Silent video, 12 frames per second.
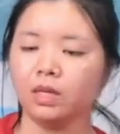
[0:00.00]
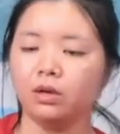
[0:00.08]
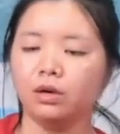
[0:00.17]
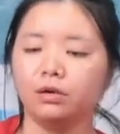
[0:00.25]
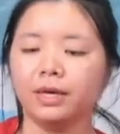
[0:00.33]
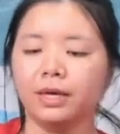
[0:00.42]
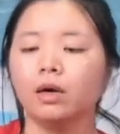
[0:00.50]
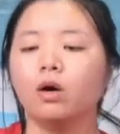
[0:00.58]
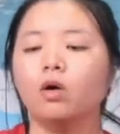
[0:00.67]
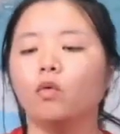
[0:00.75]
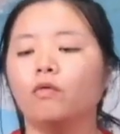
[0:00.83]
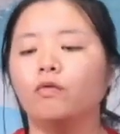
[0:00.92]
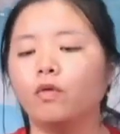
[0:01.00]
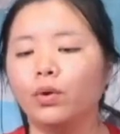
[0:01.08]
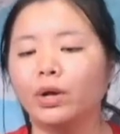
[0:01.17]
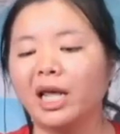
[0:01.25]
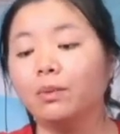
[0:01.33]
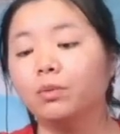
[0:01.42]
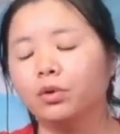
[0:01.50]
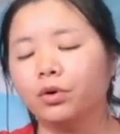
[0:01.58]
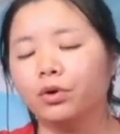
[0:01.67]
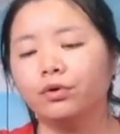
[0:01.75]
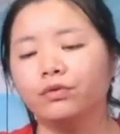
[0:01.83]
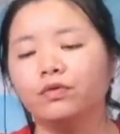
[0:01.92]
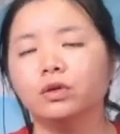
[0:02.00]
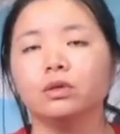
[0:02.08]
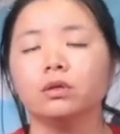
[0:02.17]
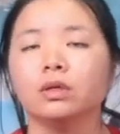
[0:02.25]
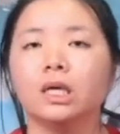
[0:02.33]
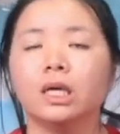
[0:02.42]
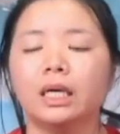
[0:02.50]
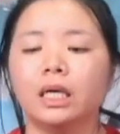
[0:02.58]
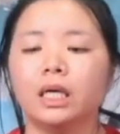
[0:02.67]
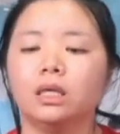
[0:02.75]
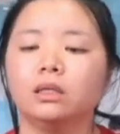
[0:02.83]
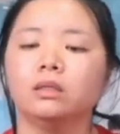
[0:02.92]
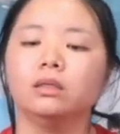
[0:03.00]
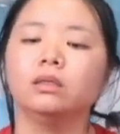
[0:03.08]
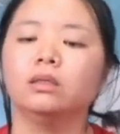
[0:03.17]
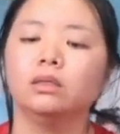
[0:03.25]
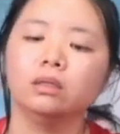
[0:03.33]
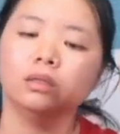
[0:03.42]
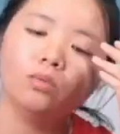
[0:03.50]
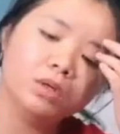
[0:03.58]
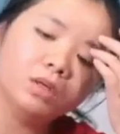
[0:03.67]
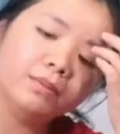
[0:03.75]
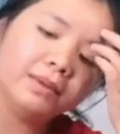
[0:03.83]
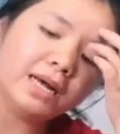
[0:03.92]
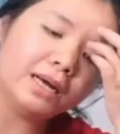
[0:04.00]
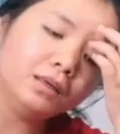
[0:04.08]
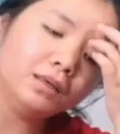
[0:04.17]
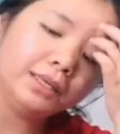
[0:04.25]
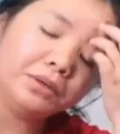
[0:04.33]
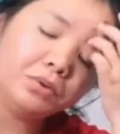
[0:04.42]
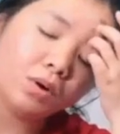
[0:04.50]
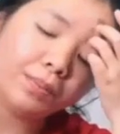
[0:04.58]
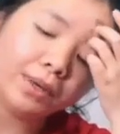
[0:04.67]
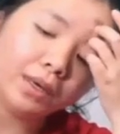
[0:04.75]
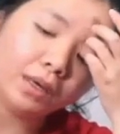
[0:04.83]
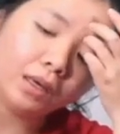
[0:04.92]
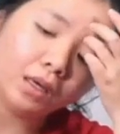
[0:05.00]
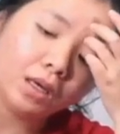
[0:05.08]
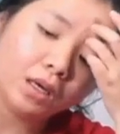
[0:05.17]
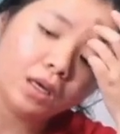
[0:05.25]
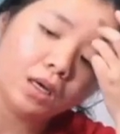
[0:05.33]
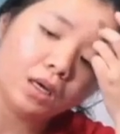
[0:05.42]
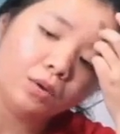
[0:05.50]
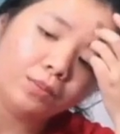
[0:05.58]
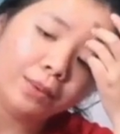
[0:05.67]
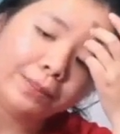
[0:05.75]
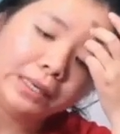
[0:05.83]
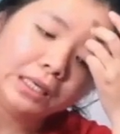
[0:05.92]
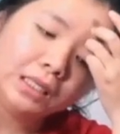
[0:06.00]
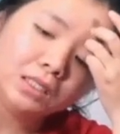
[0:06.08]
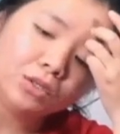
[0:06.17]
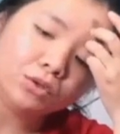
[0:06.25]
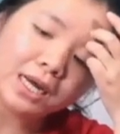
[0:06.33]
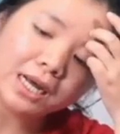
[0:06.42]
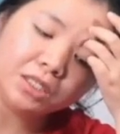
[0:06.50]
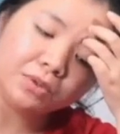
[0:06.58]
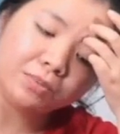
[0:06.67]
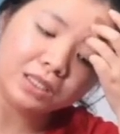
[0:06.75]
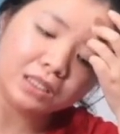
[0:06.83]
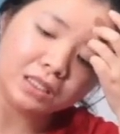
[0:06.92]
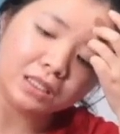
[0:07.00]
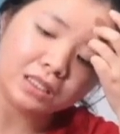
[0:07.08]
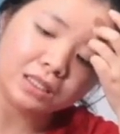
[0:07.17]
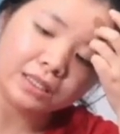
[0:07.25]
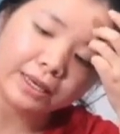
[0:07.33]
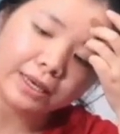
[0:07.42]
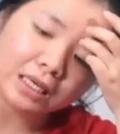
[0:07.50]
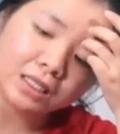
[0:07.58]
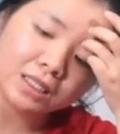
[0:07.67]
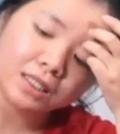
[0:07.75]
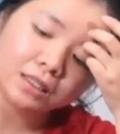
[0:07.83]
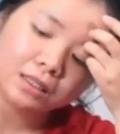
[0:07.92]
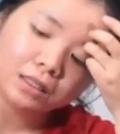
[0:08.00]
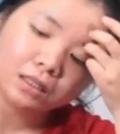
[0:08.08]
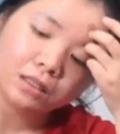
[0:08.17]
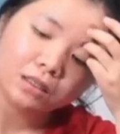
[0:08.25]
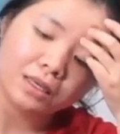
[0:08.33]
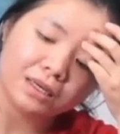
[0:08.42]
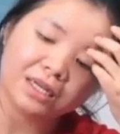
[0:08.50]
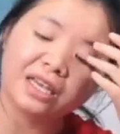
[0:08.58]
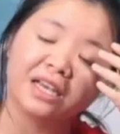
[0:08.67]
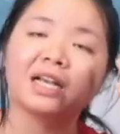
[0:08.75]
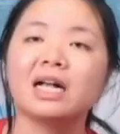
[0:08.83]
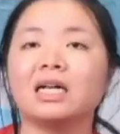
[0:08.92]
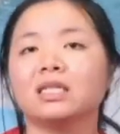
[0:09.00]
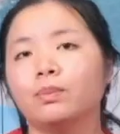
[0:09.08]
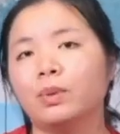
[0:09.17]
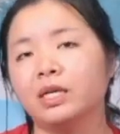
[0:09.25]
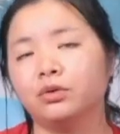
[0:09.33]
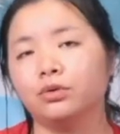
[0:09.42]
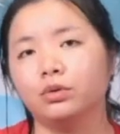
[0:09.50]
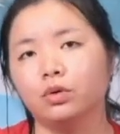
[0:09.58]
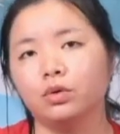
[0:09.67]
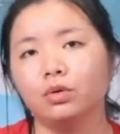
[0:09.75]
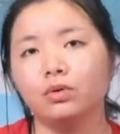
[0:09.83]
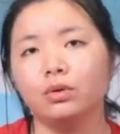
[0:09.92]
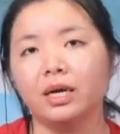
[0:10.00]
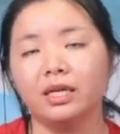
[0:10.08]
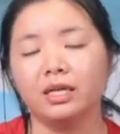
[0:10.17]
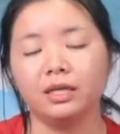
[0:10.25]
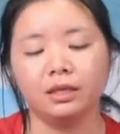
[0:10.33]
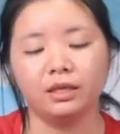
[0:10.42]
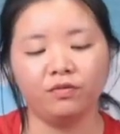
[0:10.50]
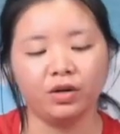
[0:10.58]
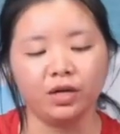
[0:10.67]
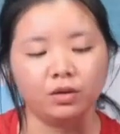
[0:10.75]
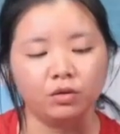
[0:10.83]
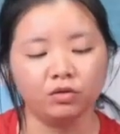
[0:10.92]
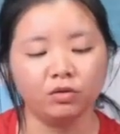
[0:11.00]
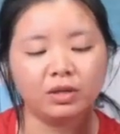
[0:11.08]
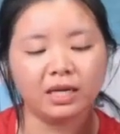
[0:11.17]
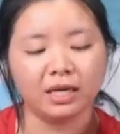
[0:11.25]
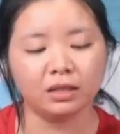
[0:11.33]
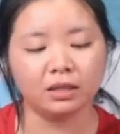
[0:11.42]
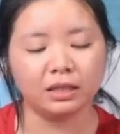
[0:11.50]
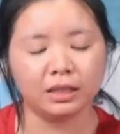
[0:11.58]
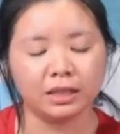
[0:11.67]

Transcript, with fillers: Okay. Oh, for the animal for the uh, water bladder, it will be will be 300 pieces. Yes, and you can customize your logo Any different logo that is